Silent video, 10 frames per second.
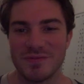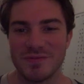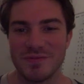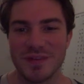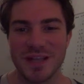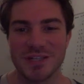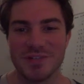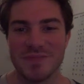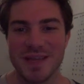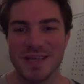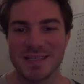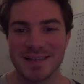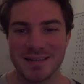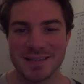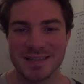rook h2 mate is
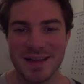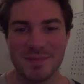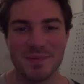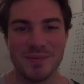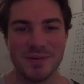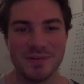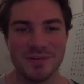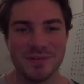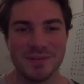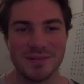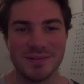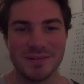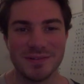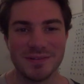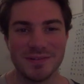unstoppable.
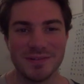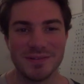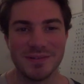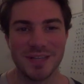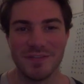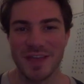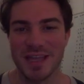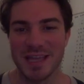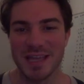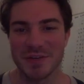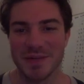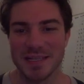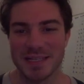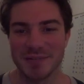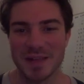If a8
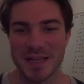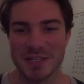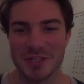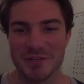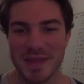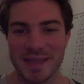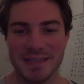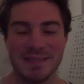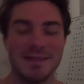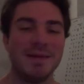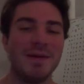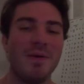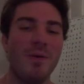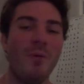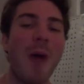queens, then rook h2 mate.
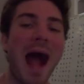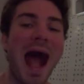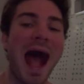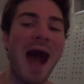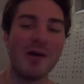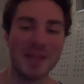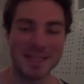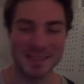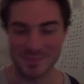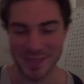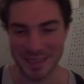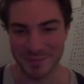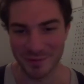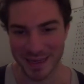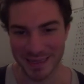Wow, that's a big
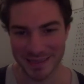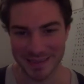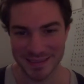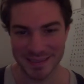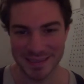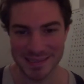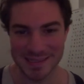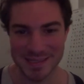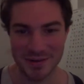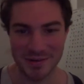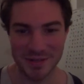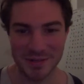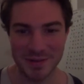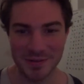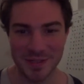brain. So
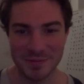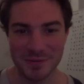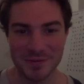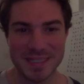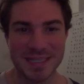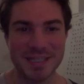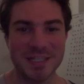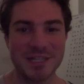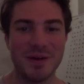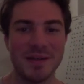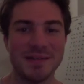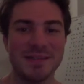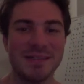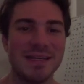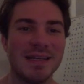their only move is king g1,
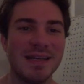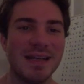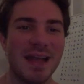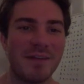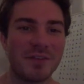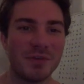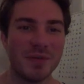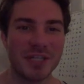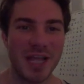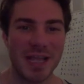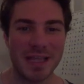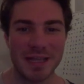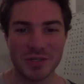after which a8